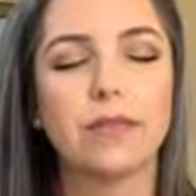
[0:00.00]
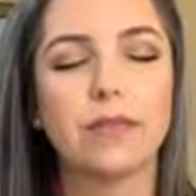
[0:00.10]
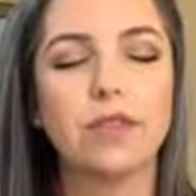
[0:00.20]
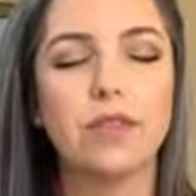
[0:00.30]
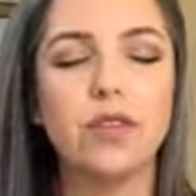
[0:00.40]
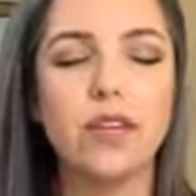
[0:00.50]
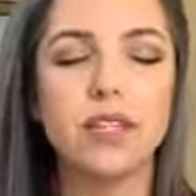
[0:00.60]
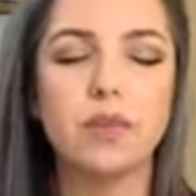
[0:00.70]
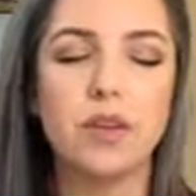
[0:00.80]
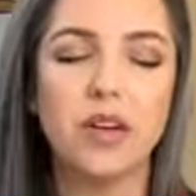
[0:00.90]
to the
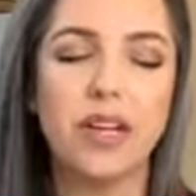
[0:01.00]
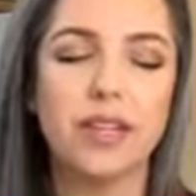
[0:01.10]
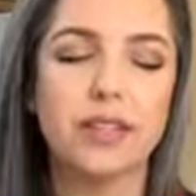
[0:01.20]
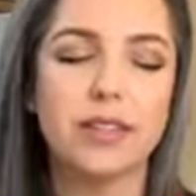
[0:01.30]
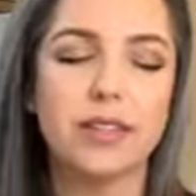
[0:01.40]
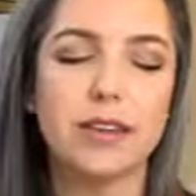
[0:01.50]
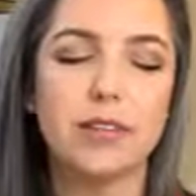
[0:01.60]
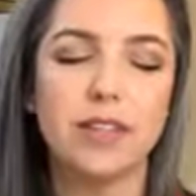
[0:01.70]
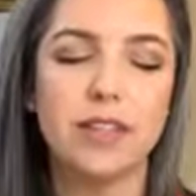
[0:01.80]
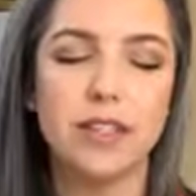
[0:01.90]
experience of
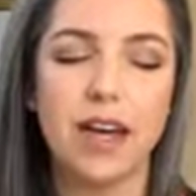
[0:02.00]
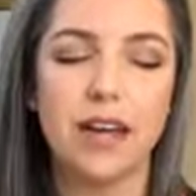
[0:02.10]
your desire.